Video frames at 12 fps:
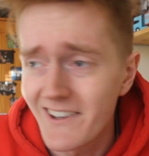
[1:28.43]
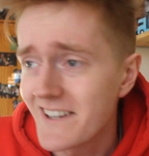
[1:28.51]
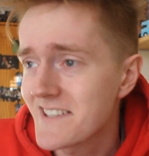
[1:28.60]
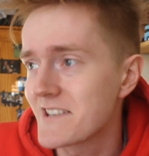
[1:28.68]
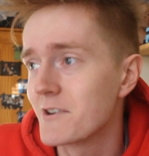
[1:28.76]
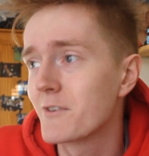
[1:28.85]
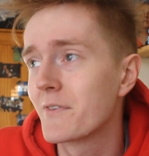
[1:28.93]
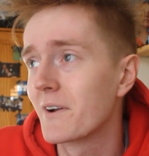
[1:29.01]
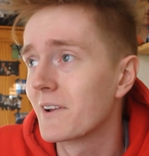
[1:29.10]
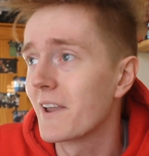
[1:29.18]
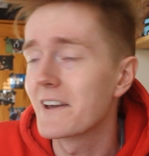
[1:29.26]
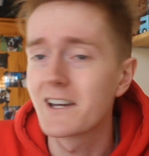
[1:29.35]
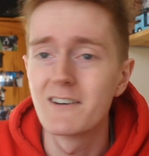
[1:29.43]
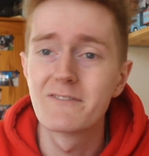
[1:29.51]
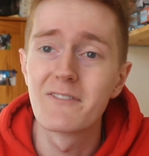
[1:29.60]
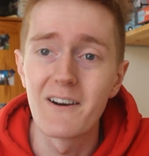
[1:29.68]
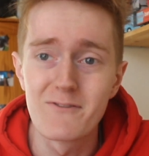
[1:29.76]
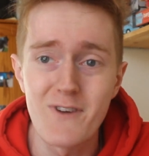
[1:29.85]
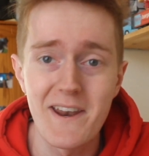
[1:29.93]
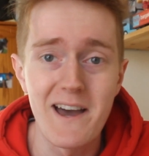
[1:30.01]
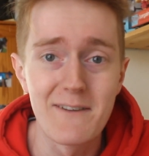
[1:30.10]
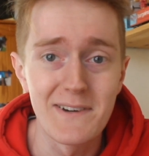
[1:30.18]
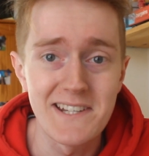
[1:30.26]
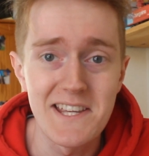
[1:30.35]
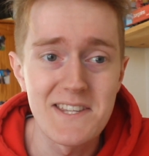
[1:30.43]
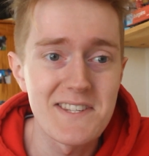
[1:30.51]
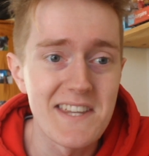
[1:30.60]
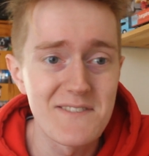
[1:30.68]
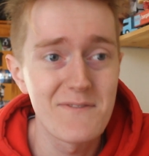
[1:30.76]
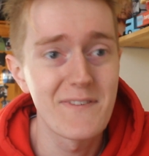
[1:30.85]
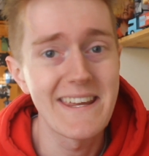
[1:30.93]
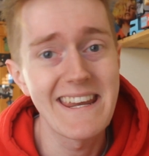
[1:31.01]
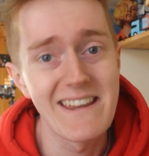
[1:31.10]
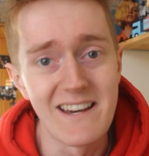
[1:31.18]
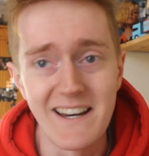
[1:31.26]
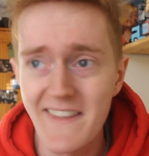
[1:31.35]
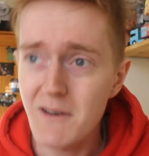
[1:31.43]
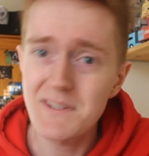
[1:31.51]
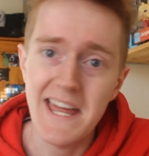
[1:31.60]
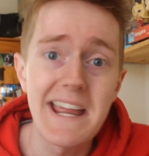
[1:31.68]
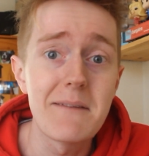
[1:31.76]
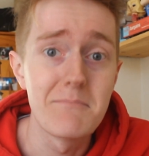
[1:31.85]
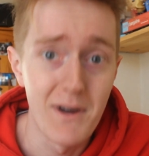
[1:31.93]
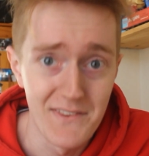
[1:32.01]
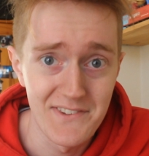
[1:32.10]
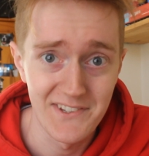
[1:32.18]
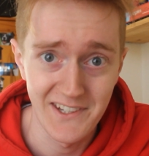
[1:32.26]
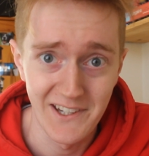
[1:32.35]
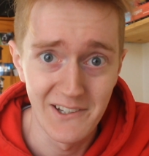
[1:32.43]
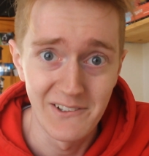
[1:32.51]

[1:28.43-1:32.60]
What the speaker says: I still feel like I've run out of ideas since Veda, and that was 8 months ago.